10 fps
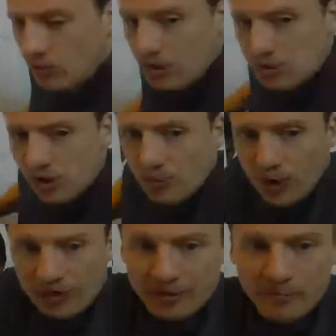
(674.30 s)
Well, so
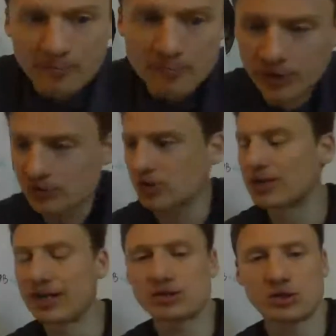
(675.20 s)
what then? Well, so
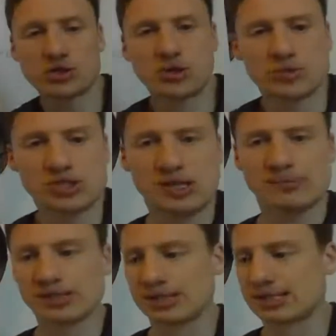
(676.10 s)
the next logical
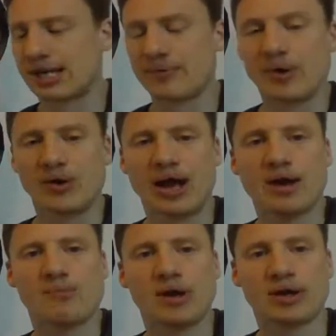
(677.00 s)
step is to say, well,
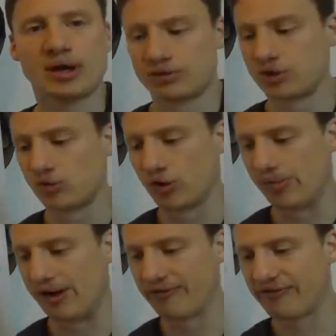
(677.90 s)
how might you go
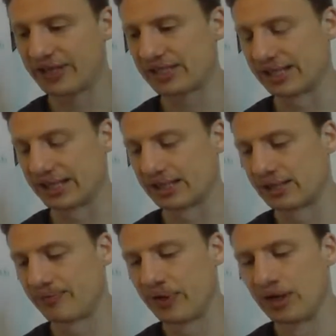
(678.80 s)
about fixing
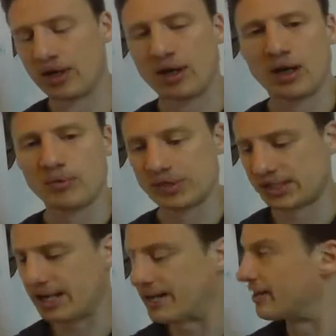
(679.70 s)
this? I would
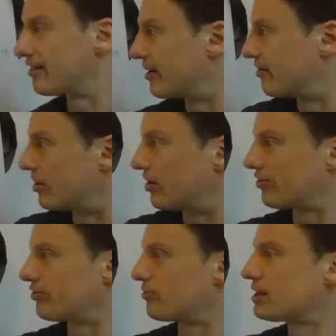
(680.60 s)
say that there are
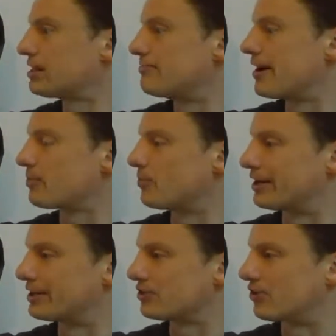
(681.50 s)
three main
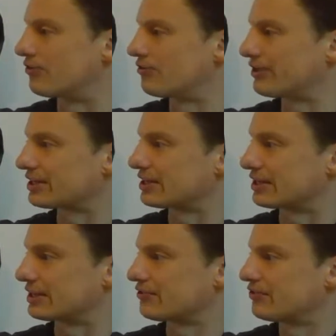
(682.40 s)
ways of
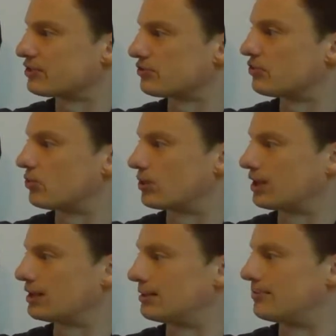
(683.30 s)
fixing this. First of
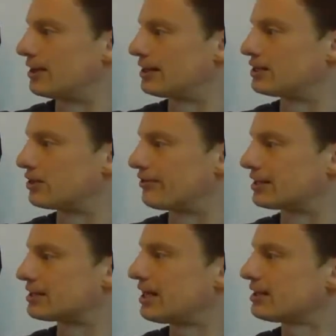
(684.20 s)
all, an
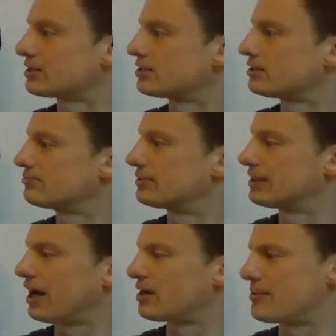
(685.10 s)
indirect tax.
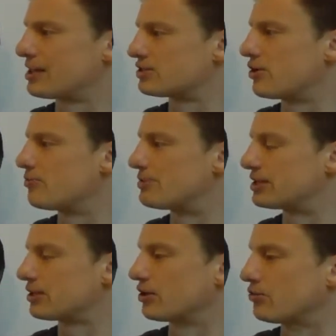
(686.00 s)
I mean, there's no
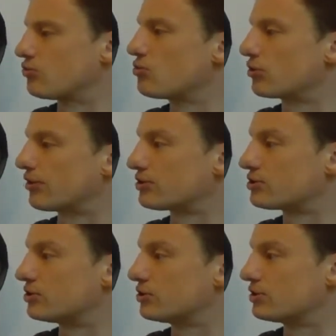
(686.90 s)
particular order
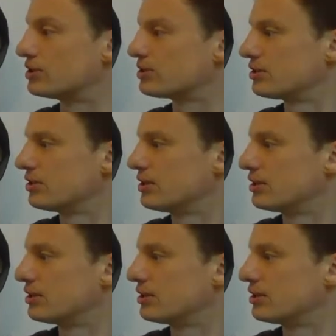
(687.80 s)
to do this.